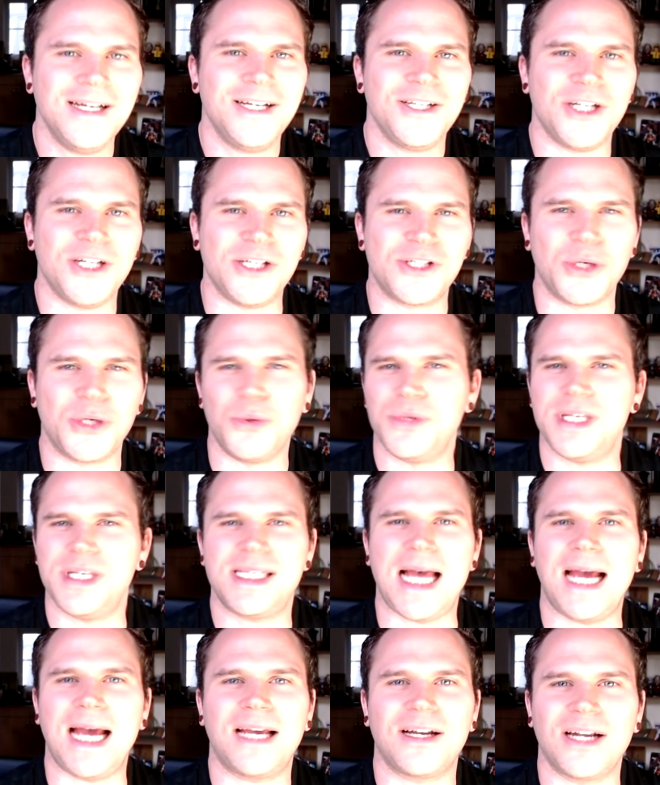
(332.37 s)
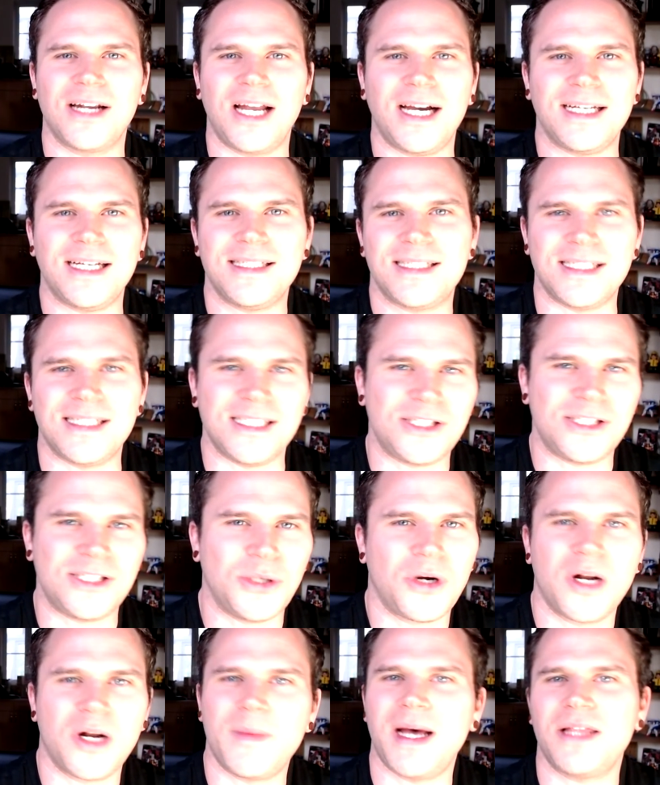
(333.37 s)
You know, he's got all these acolytes and he's
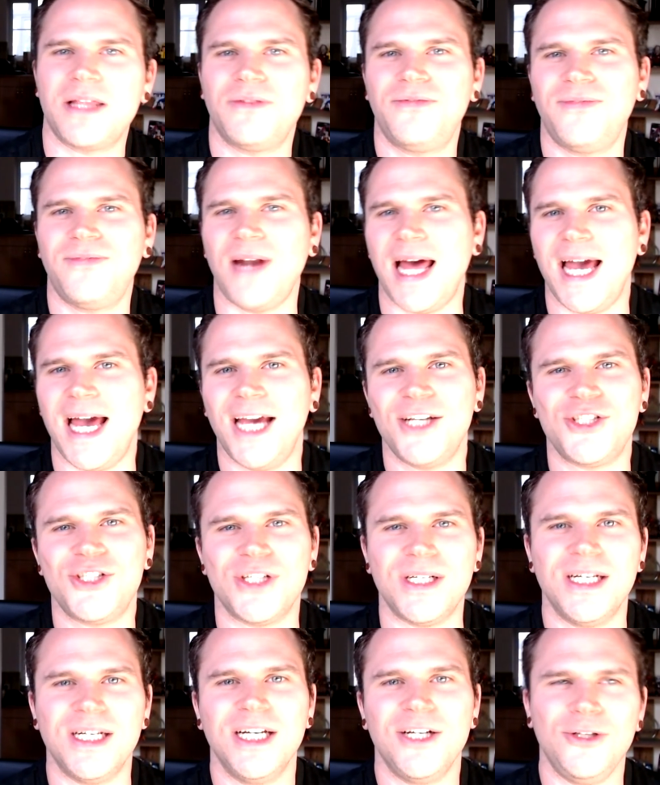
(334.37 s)
talking about the flesh and